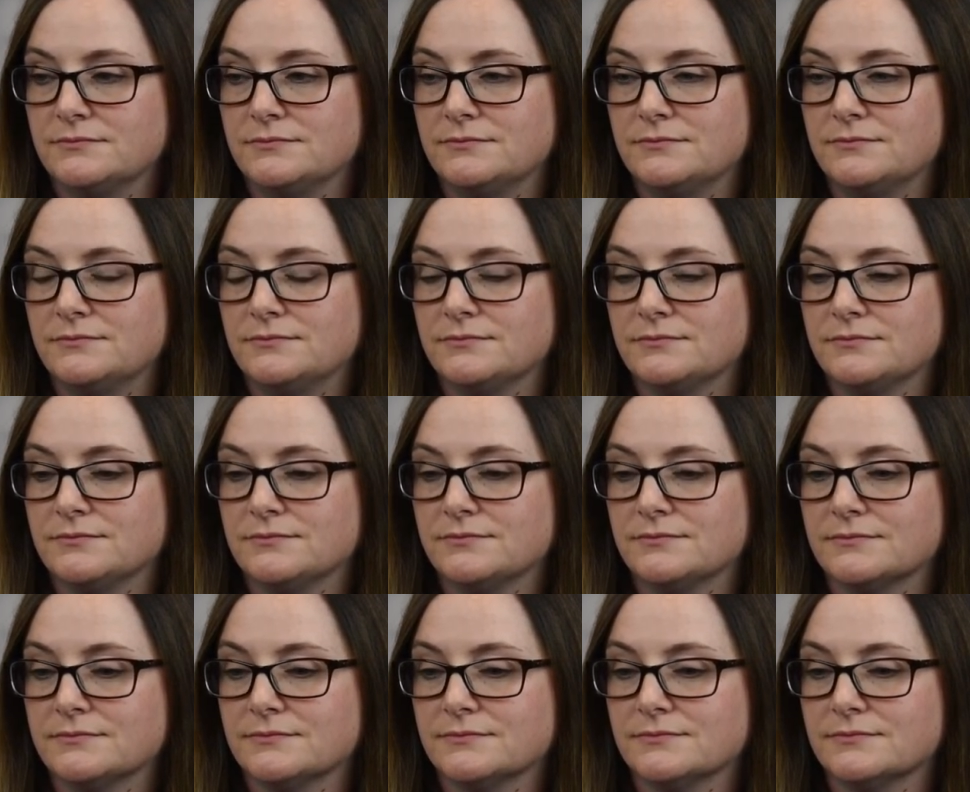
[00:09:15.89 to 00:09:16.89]

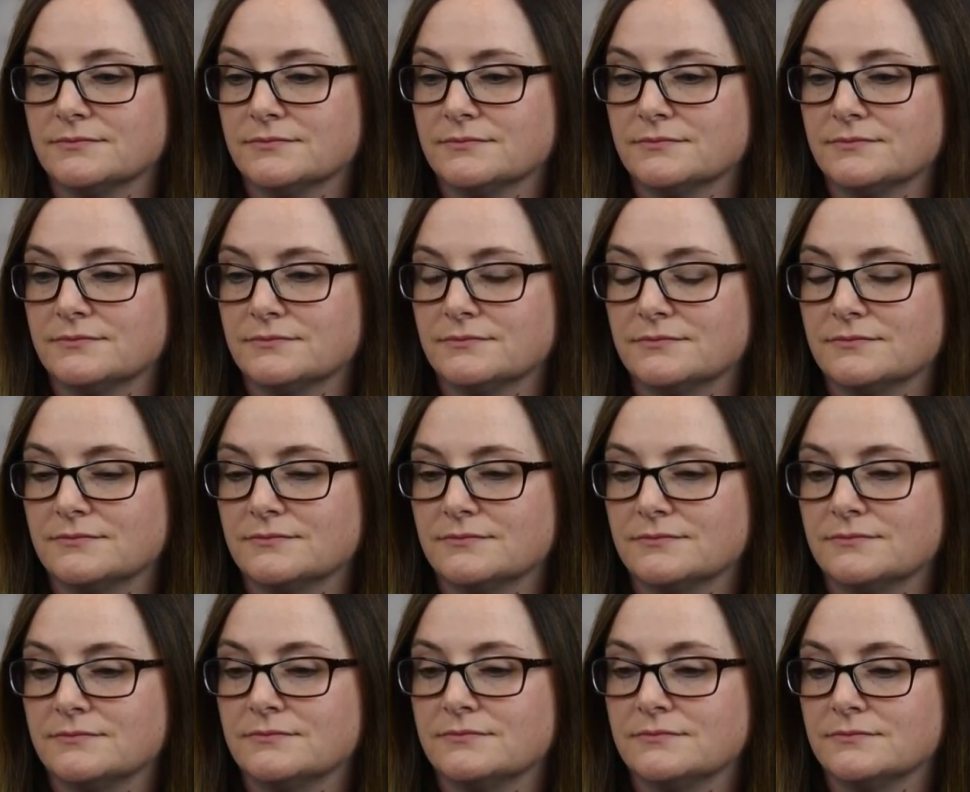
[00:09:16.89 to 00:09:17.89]

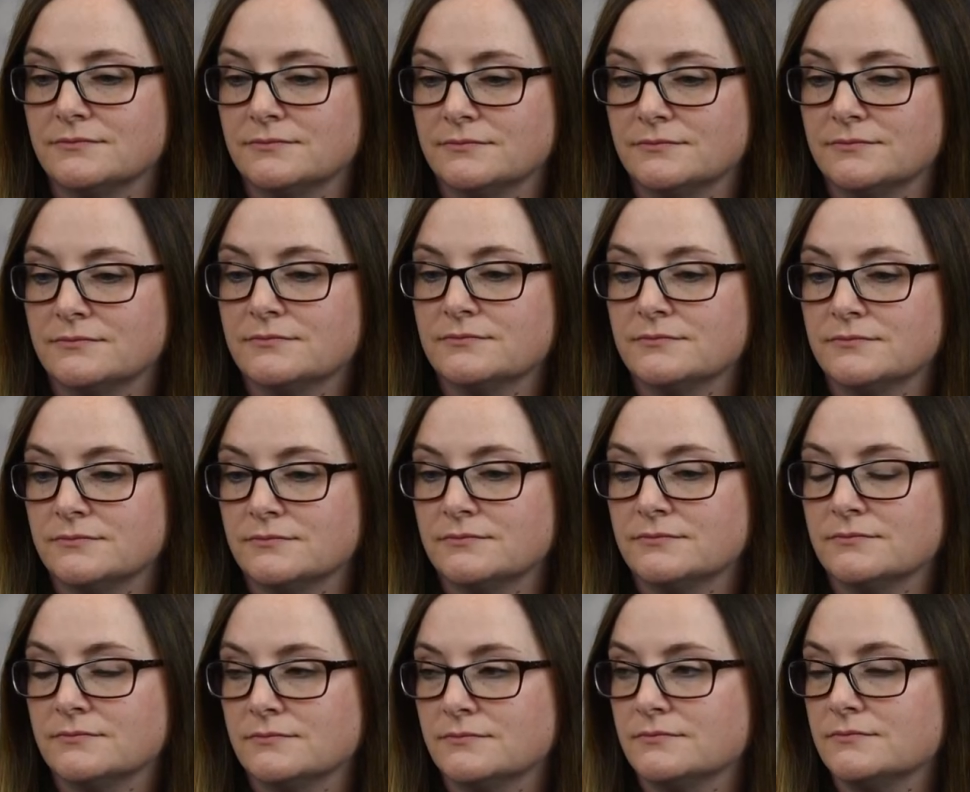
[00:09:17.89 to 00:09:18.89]

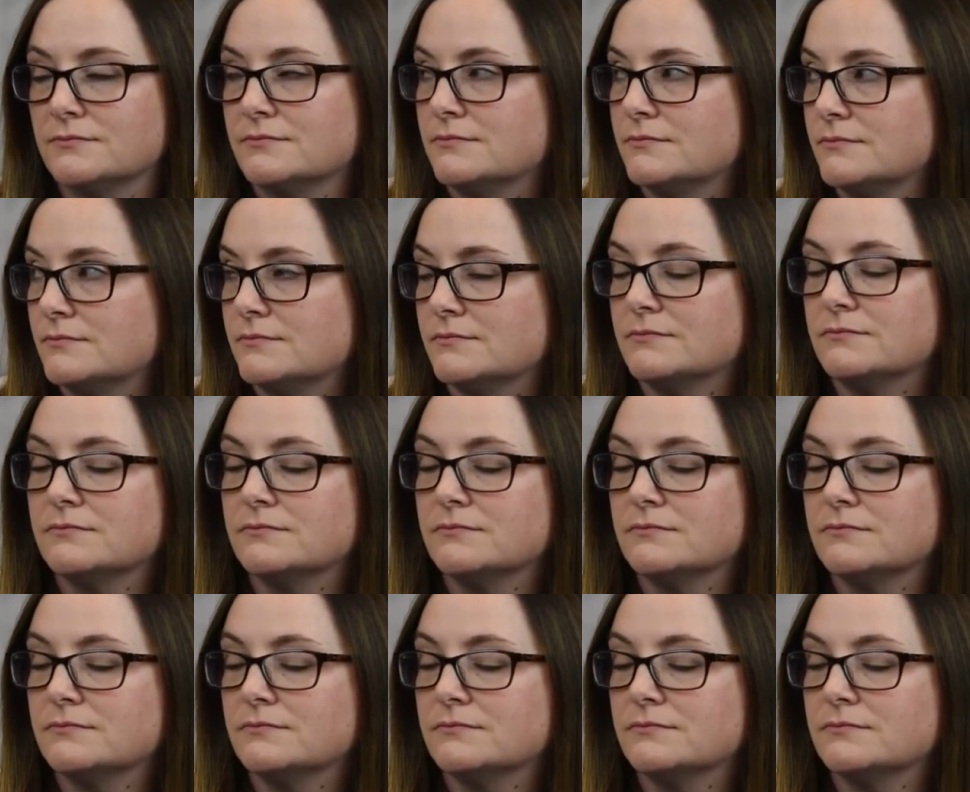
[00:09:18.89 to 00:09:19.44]
The person shown says nothing.